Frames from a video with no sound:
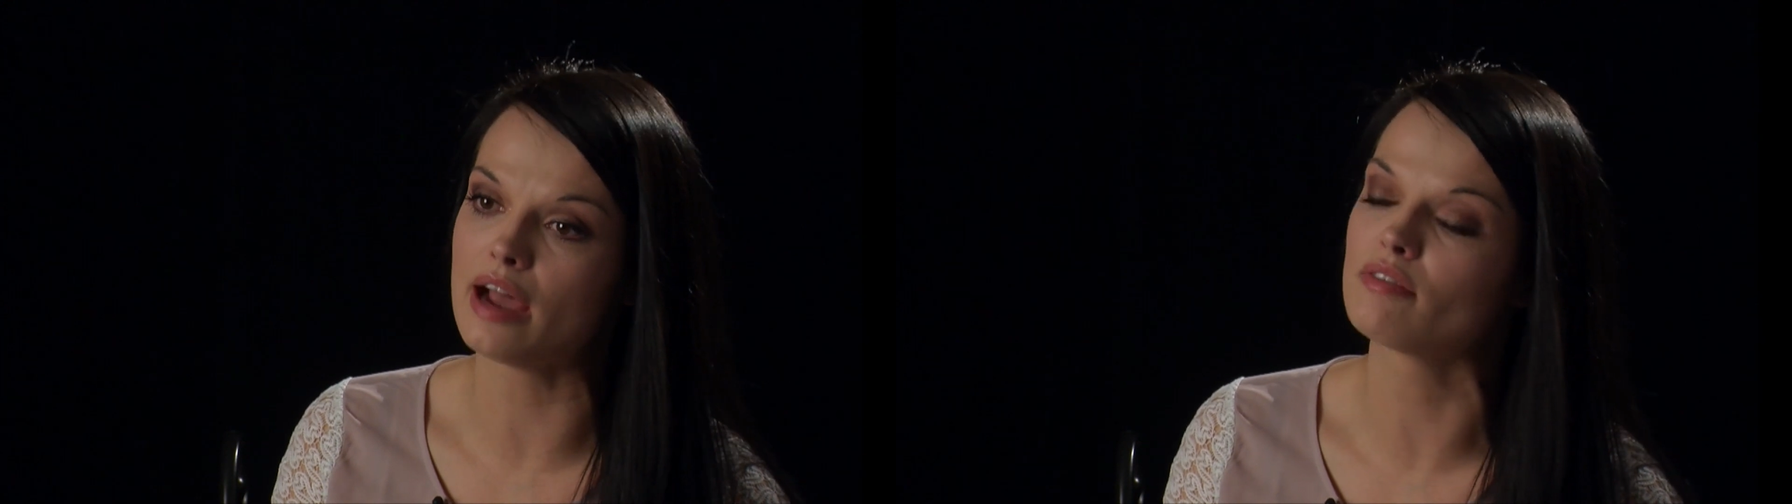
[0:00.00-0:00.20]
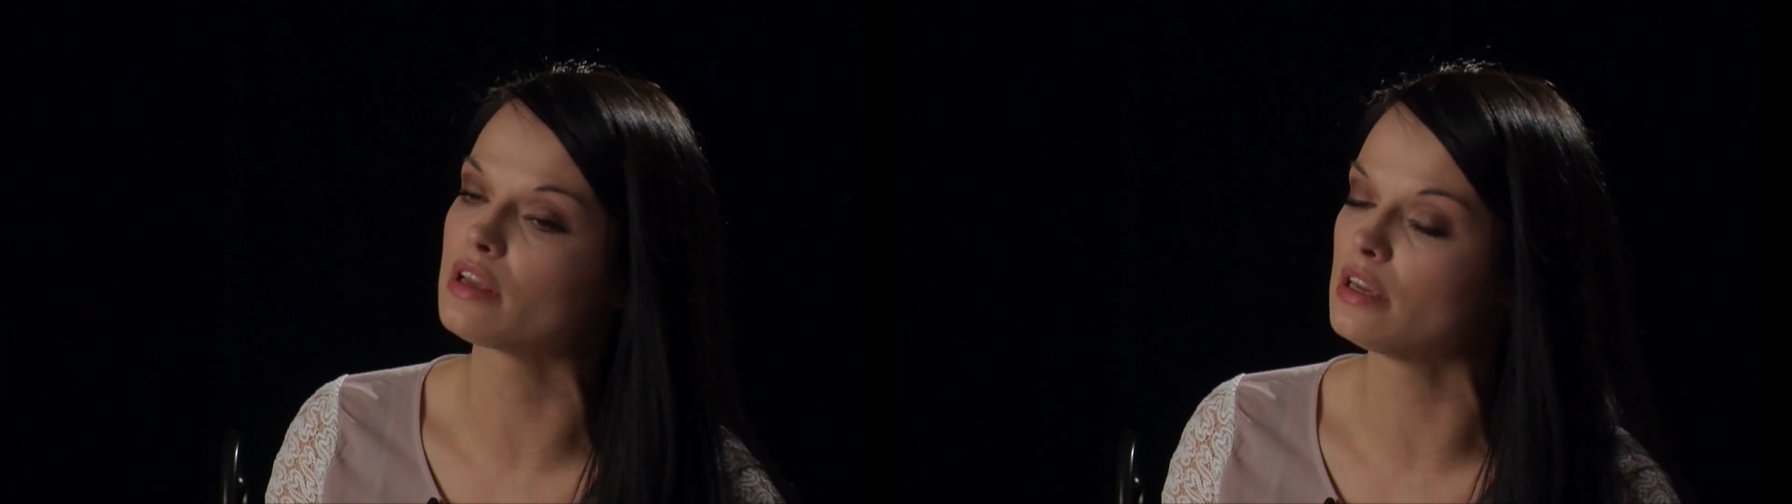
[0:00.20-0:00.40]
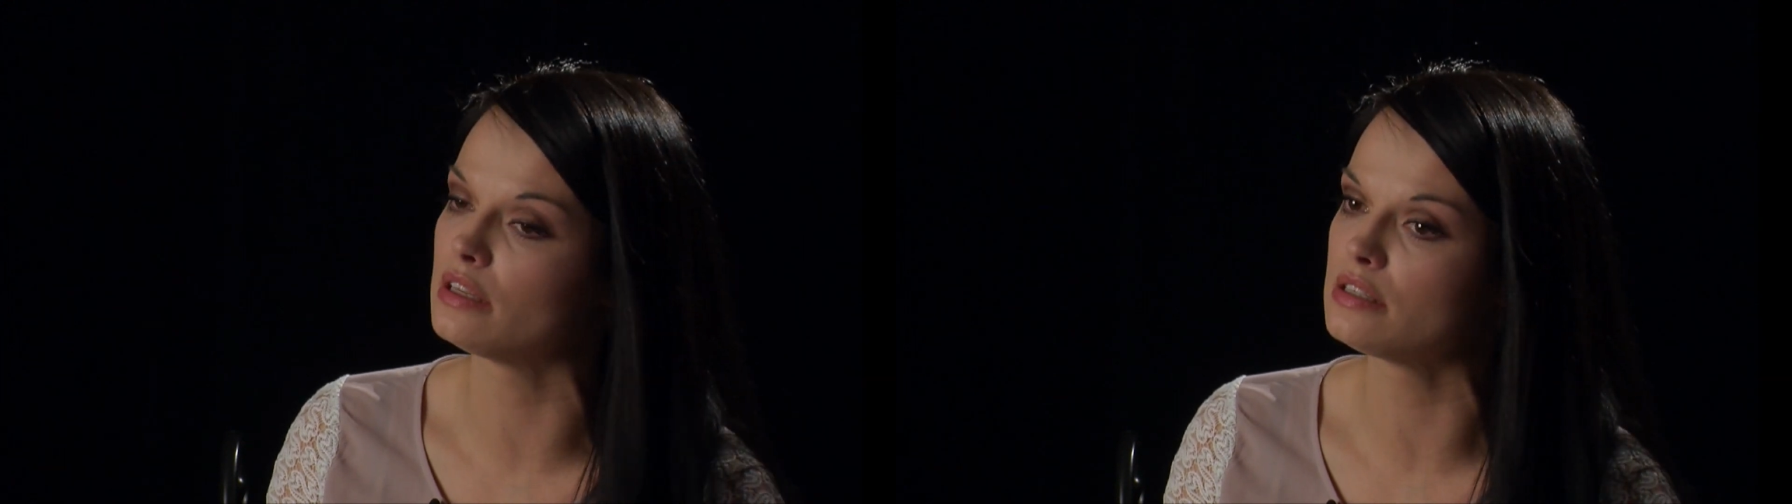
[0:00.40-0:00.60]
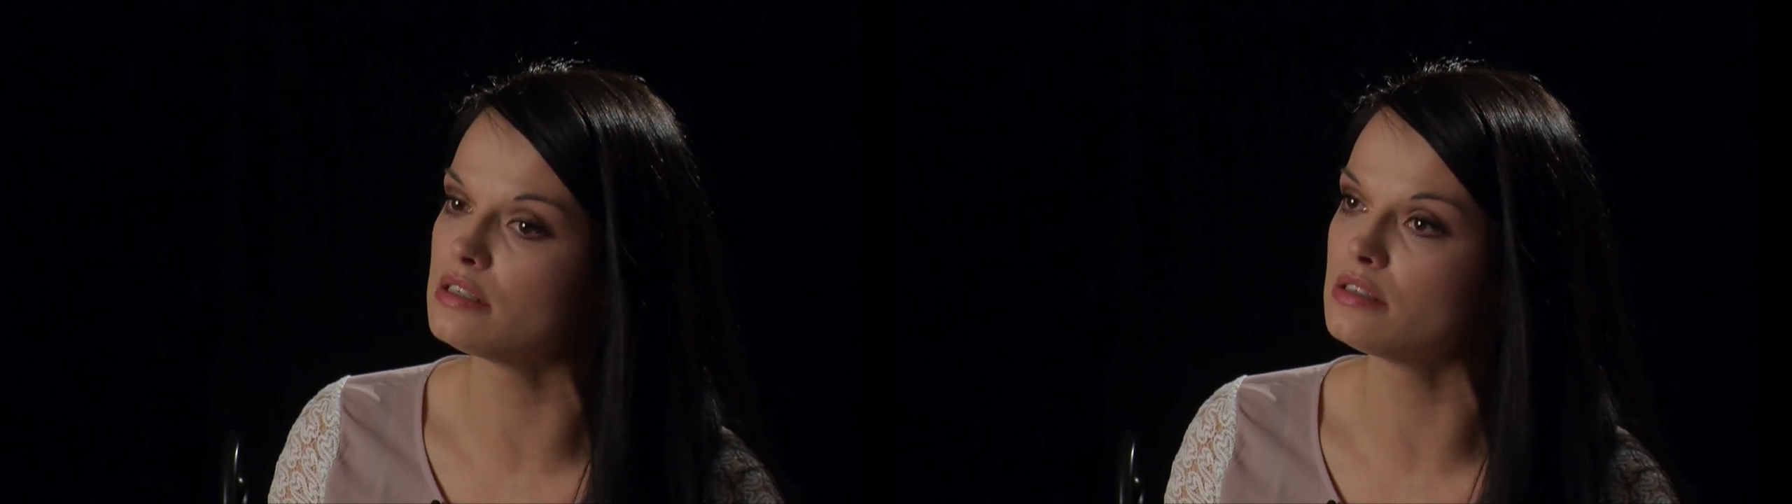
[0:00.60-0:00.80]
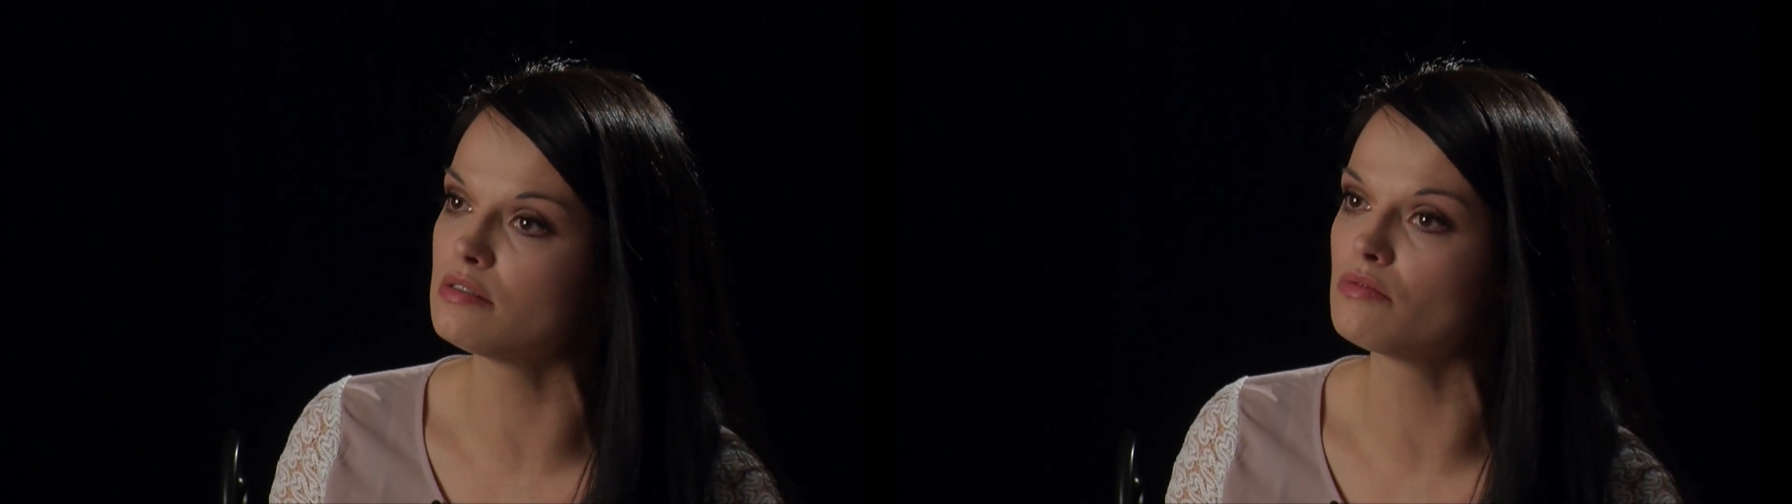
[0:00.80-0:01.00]
have the
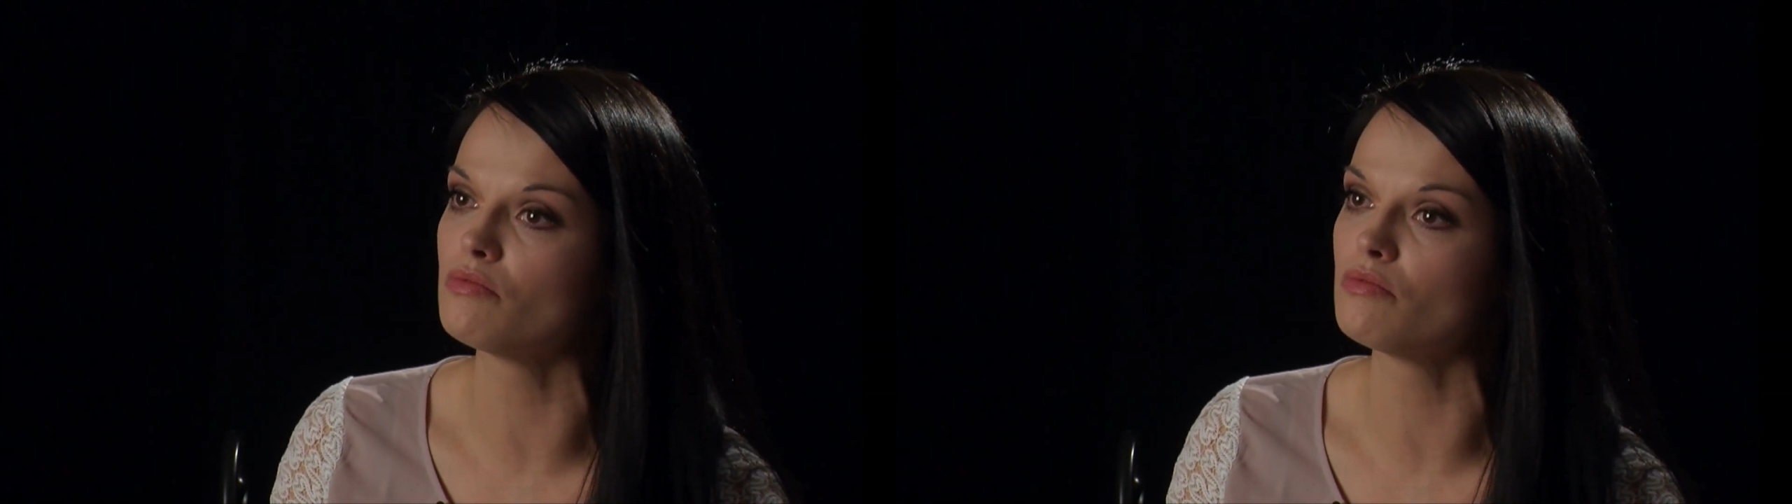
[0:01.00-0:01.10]
kids